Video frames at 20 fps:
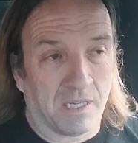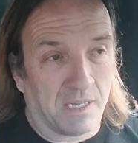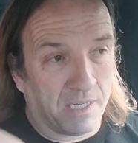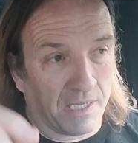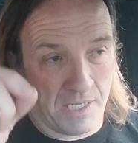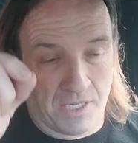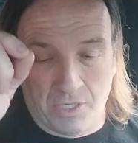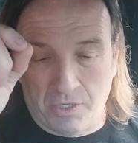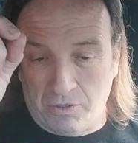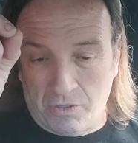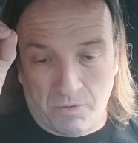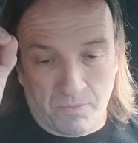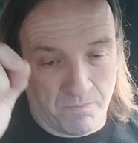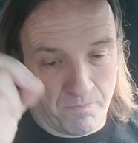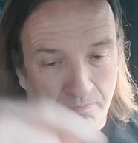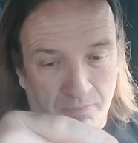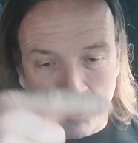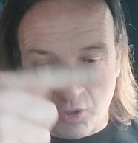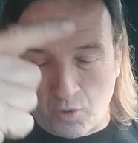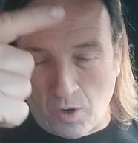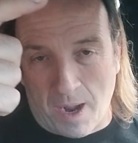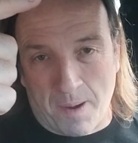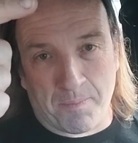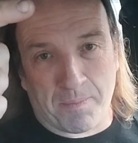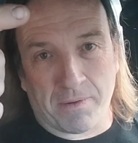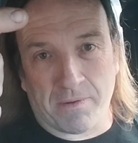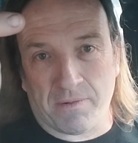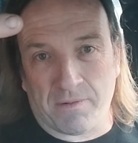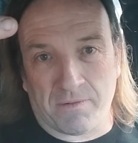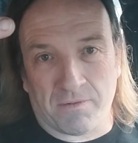And you drop
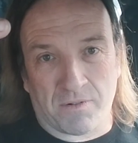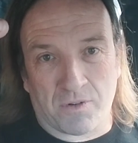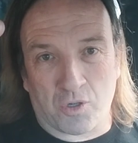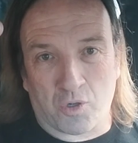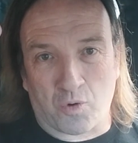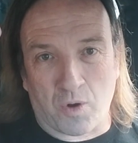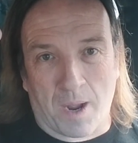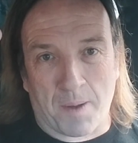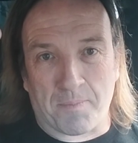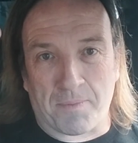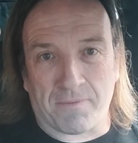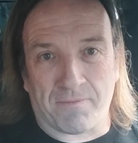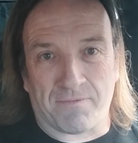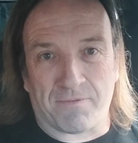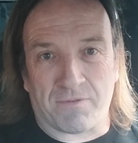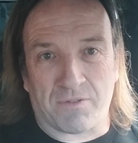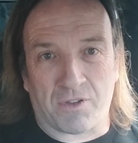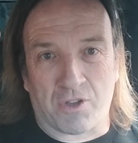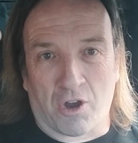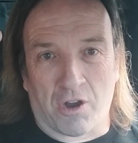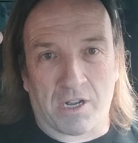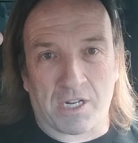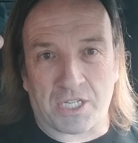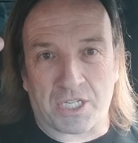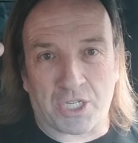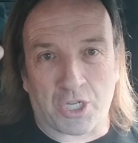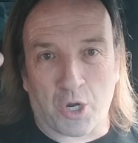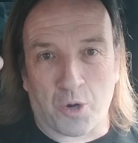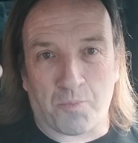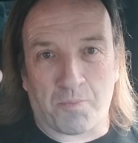a drop of Dawn
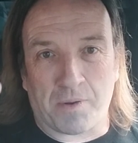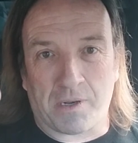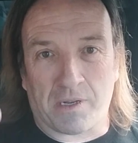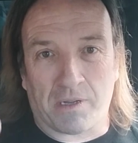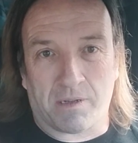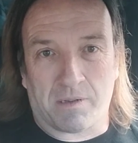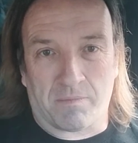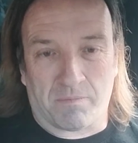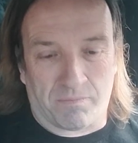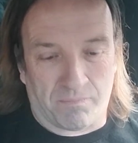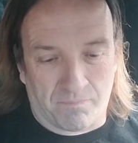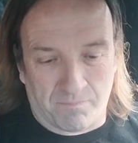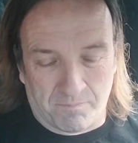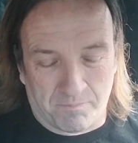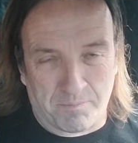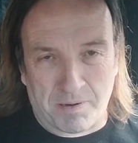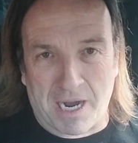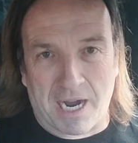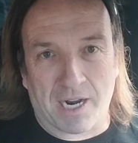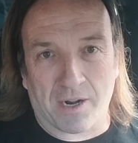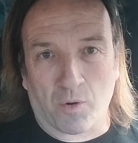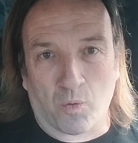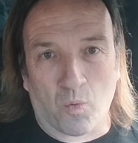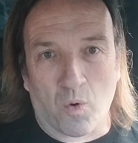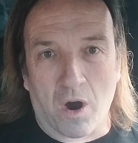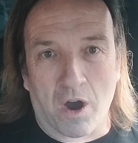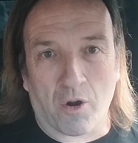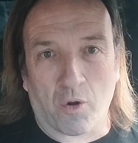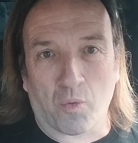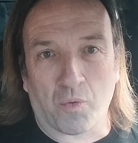soap in a pot of
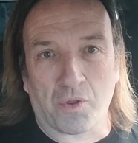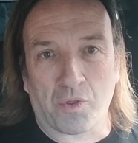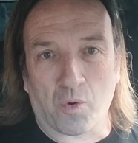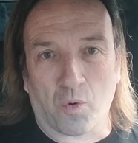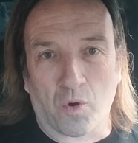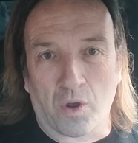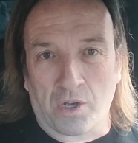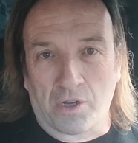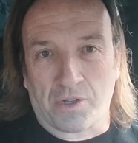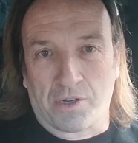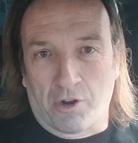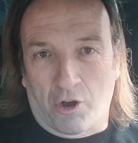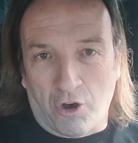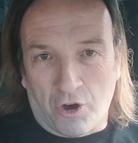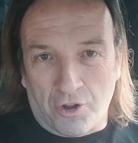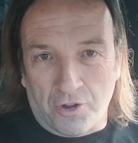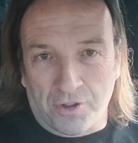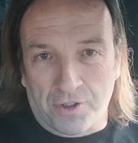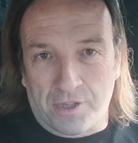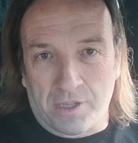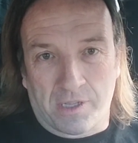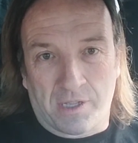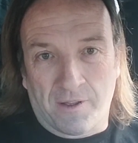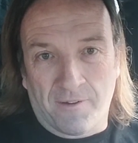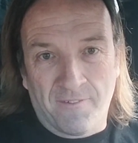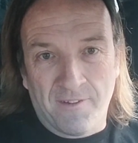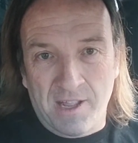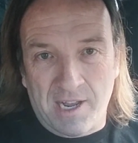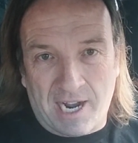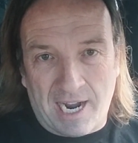water with oil, and all the
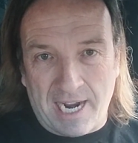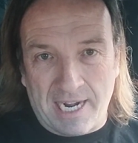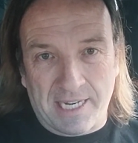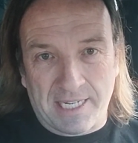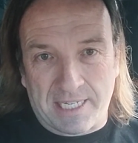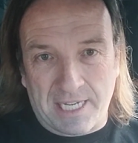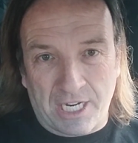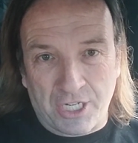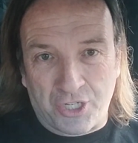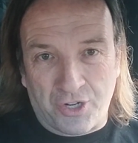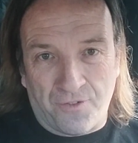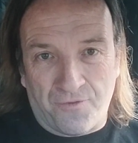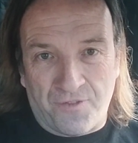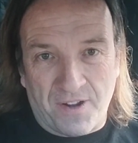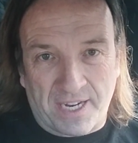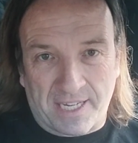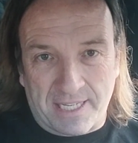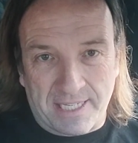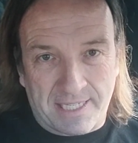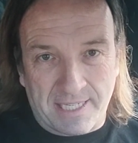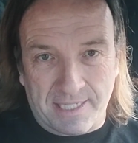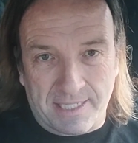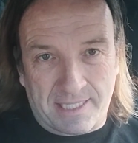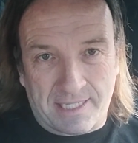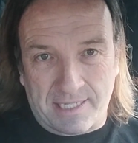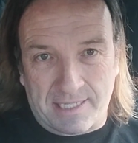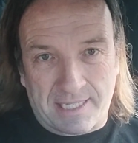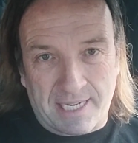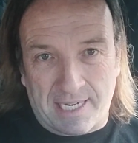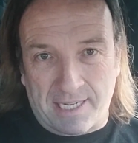ionization effect is
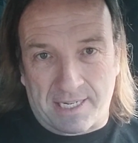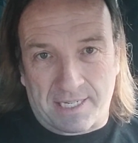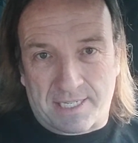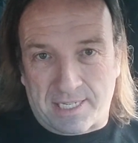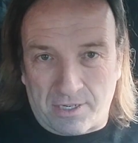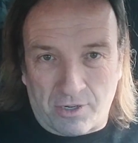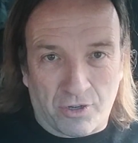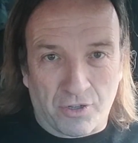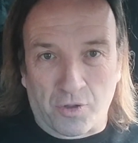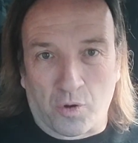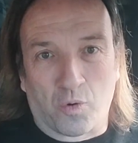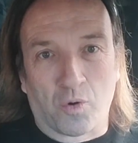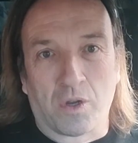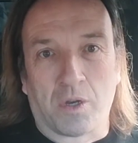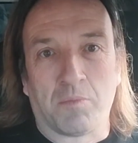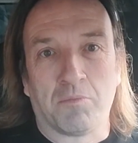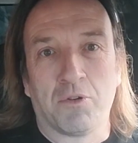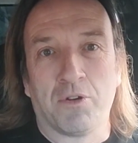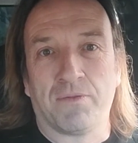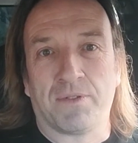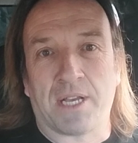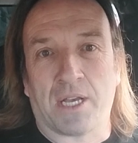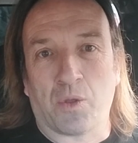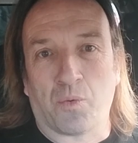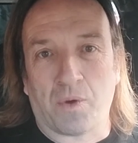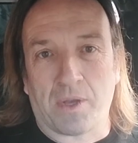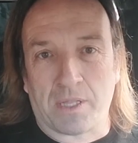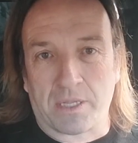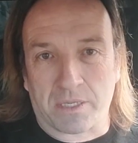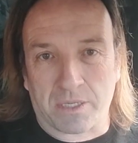instantaneous, and all the oil moves out of the
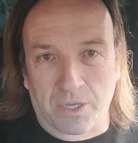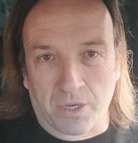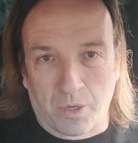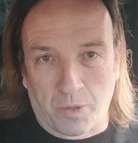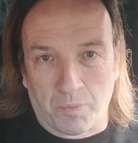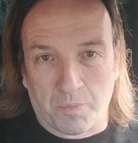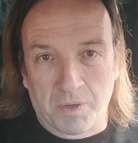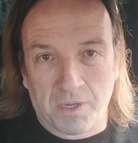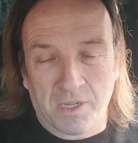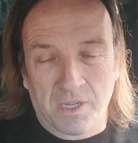way of the soap.